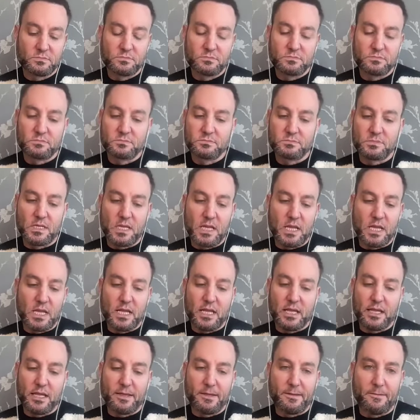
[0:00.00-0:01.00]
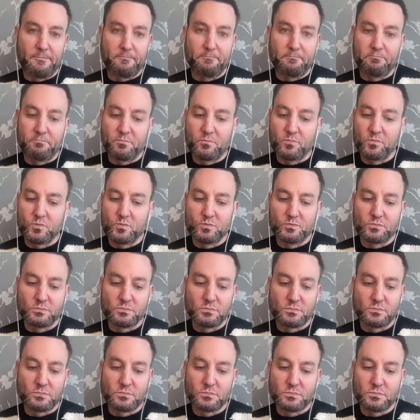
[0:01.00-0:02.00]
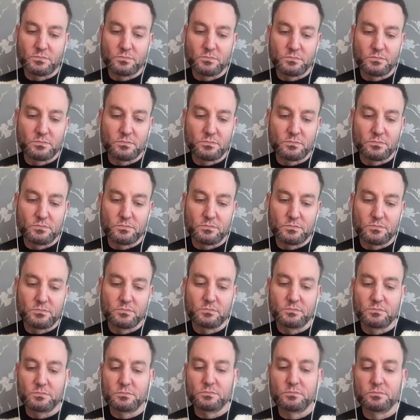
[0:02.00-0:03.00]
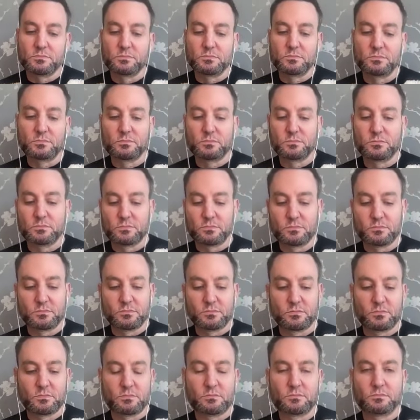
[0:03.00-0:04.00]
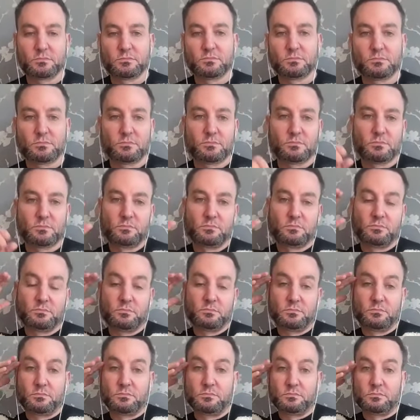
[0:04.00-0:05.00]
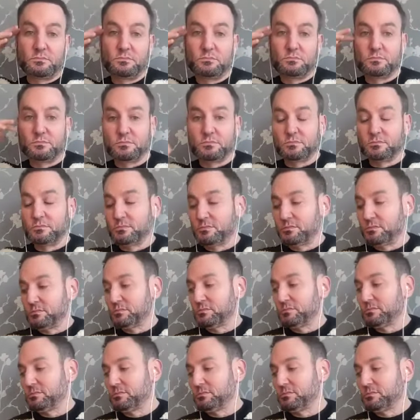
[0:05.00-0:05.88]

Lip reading: The person shown says nothing.